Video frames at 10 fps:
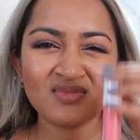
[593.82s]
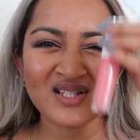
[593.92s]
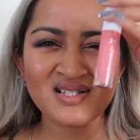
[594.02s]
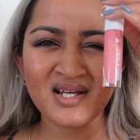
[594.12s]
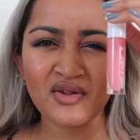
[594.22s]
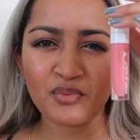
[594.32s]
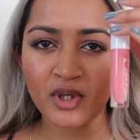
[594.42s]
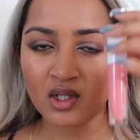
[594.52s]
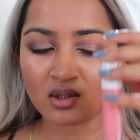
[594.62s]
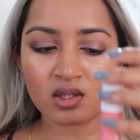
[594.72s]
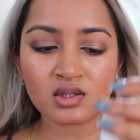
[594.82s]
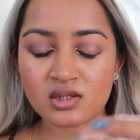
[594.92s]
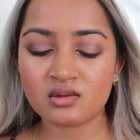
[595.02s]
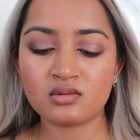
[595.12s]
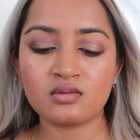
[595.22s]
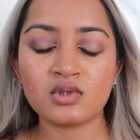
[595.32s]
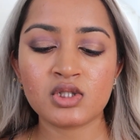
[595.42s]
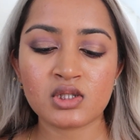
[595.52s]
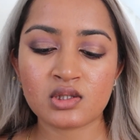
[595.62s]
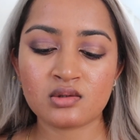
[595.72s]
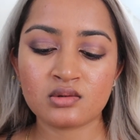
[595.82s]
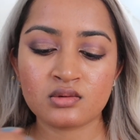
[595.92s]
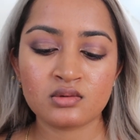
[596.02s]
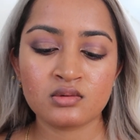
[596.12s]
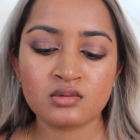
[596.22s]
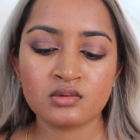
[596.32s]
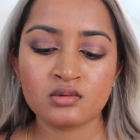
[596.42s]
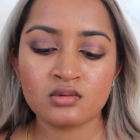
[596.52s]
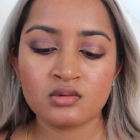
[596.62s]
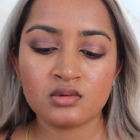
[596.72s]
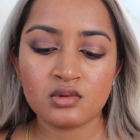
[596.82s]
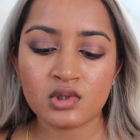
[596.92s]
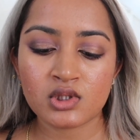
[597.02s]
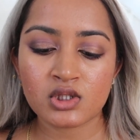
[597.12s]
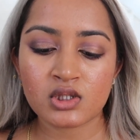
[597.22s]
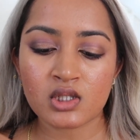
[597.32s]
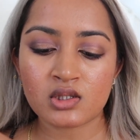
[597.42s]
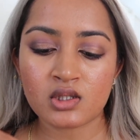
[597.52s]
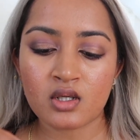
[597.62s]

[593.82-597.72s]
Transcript: Let's see how the pink looks. Let's just test it